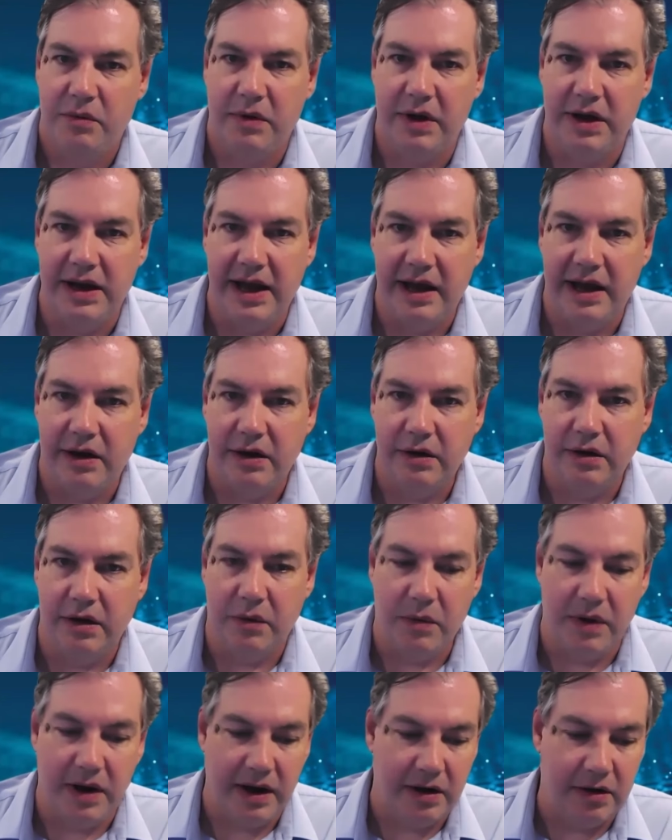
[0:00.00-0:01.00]
We're now
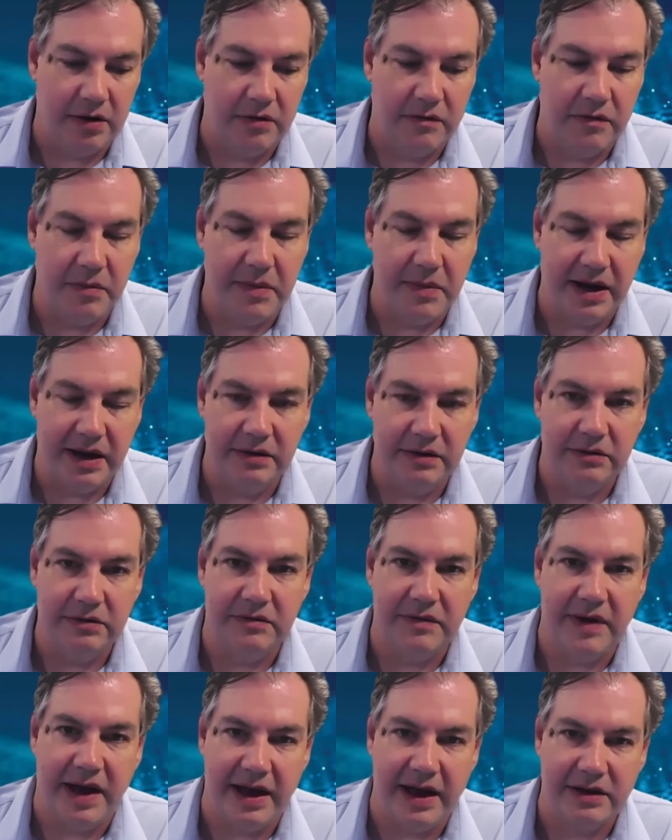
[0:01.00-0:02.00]
aware of the
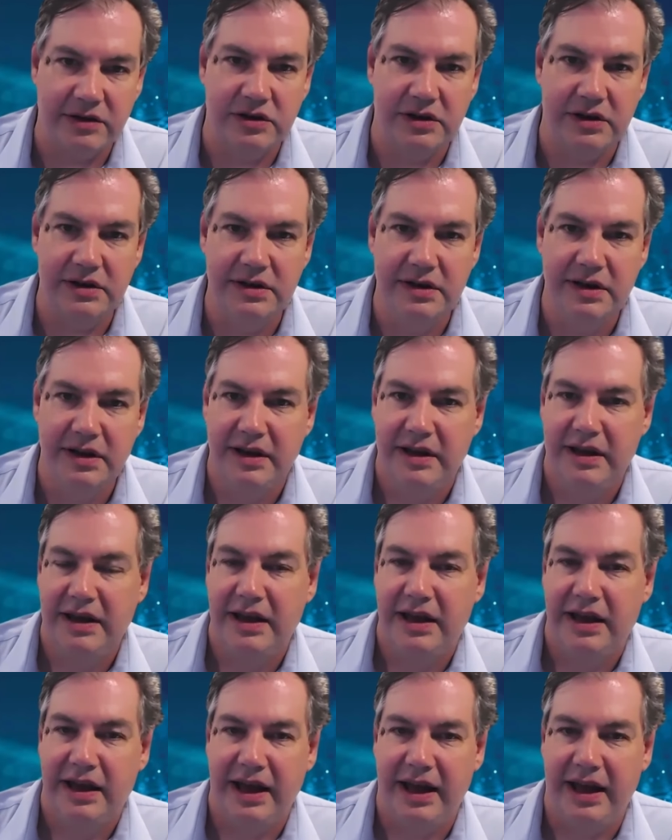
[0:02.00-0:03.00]
mechanism of action,
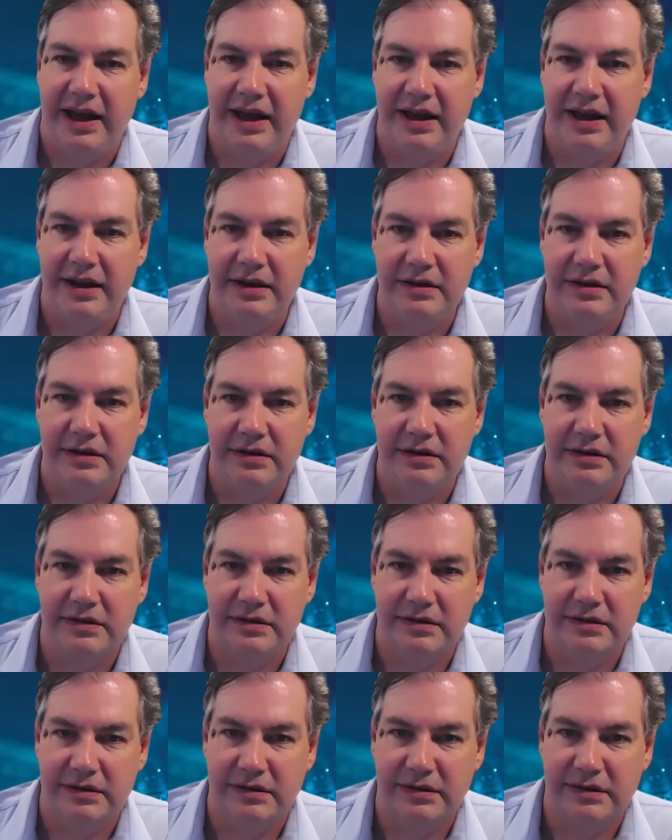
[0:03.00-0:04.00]
and
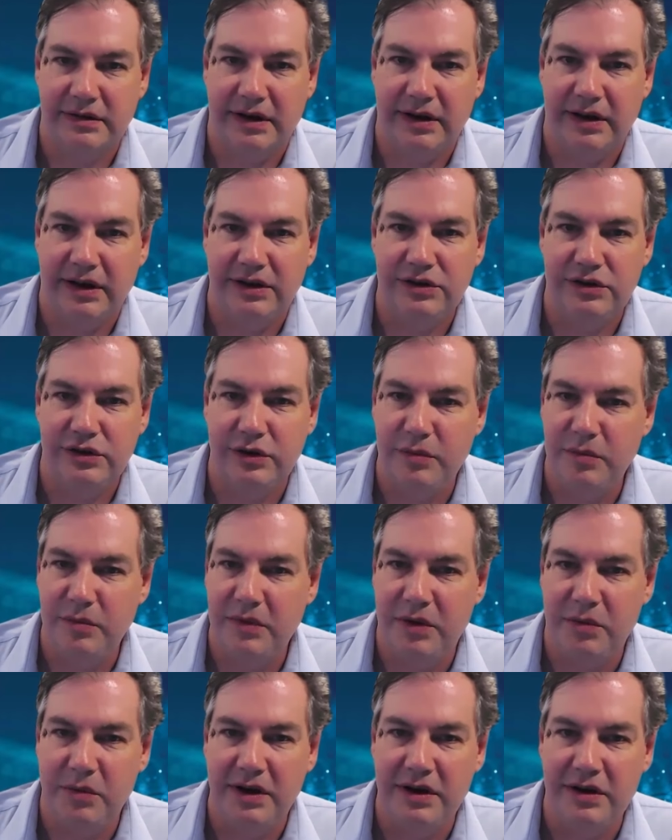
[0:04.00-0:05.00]
assume
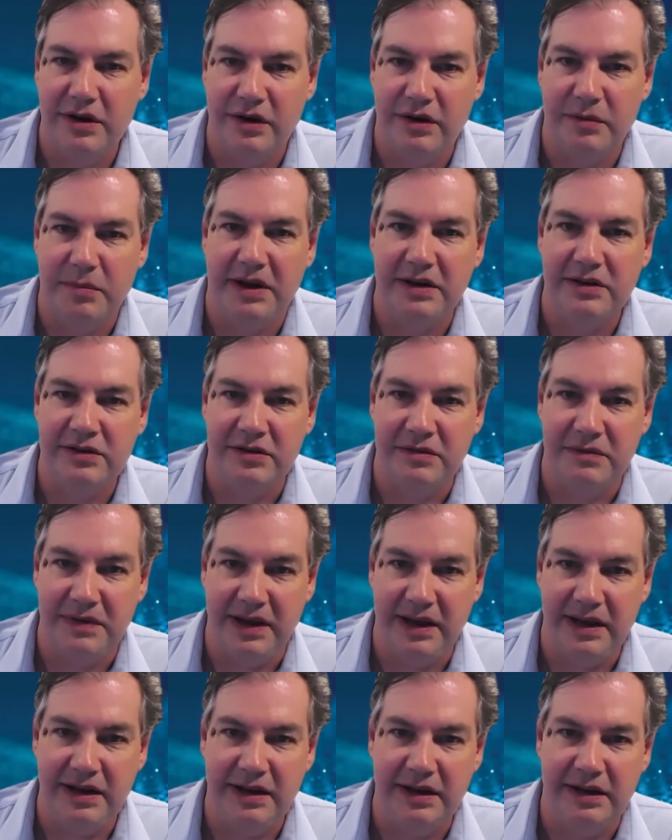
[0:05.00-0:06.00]
that we're not a bunch of
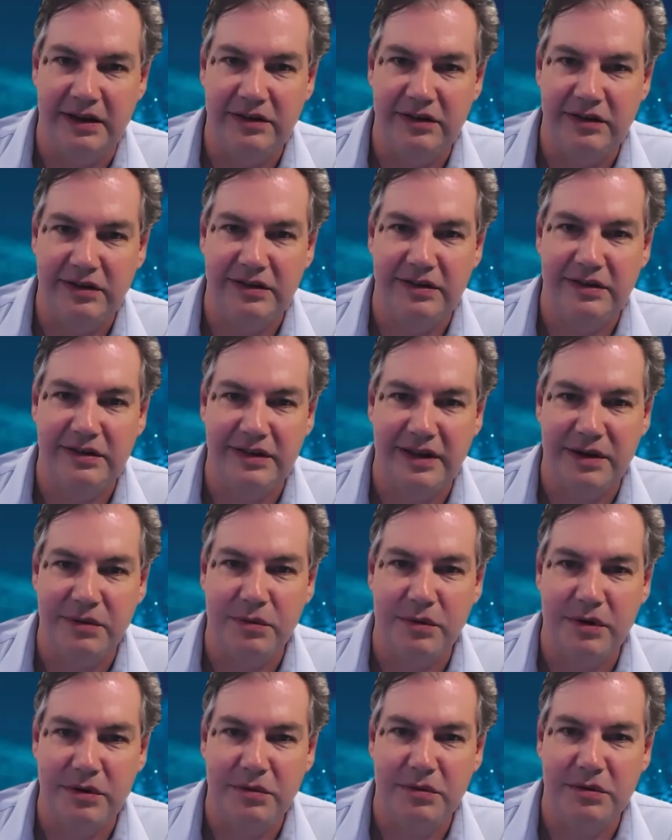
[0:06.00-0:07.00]
idiots
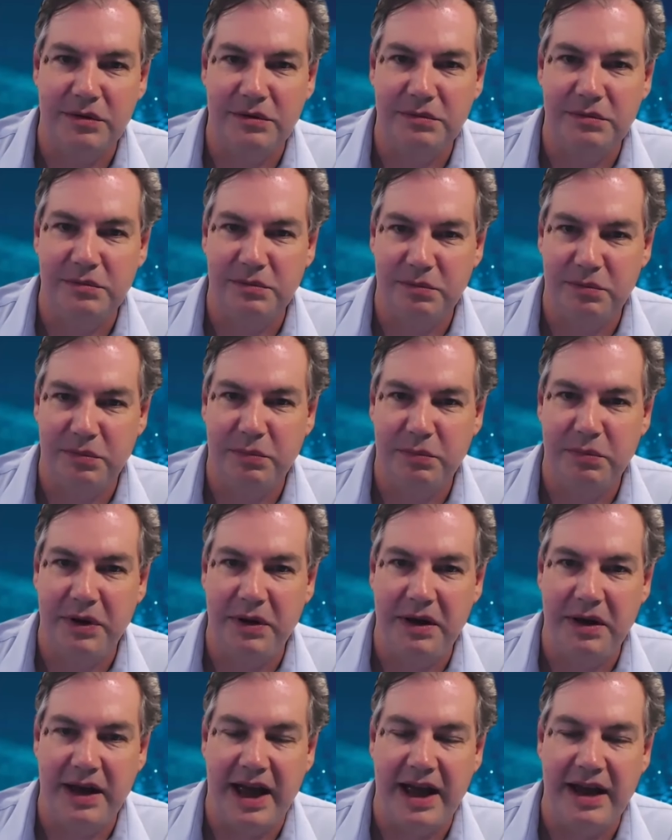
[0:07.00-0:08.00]
that we will
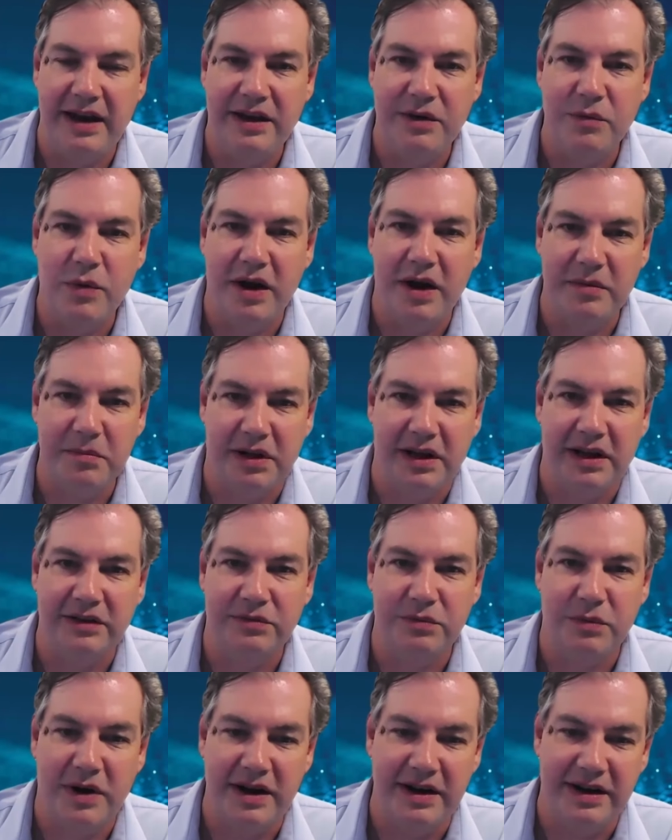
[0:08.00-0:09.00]
be adding 1
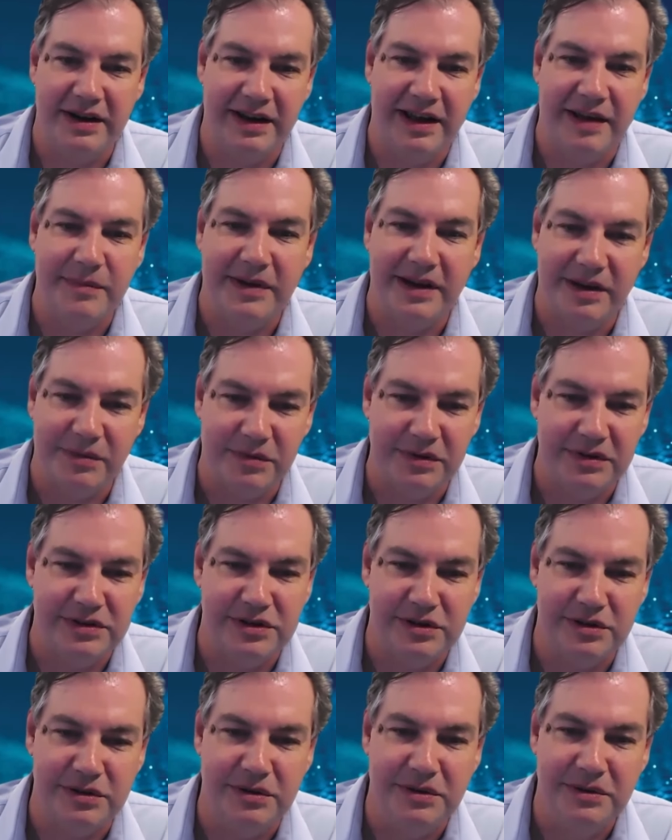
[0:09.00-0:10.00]
+ 1 and coming up with
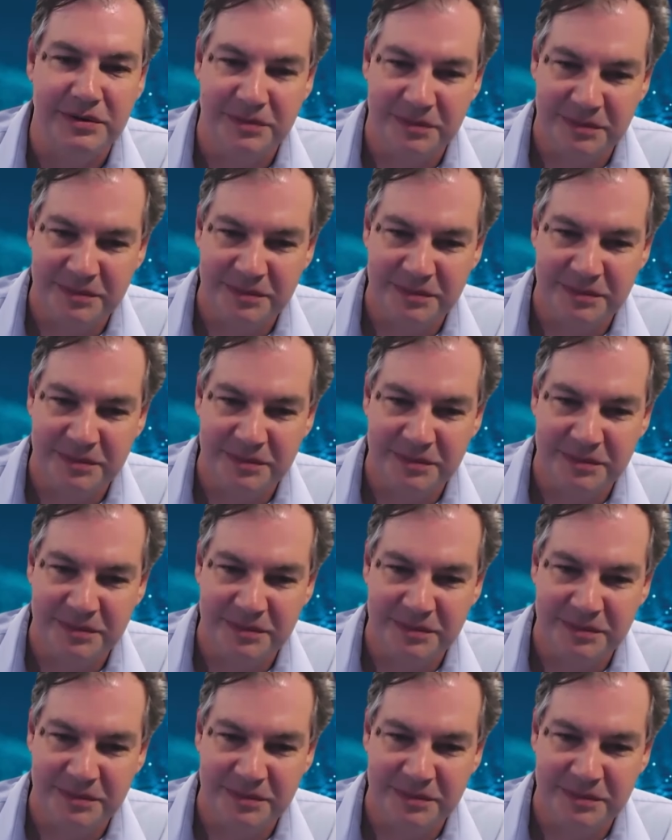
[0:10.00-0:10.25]
2.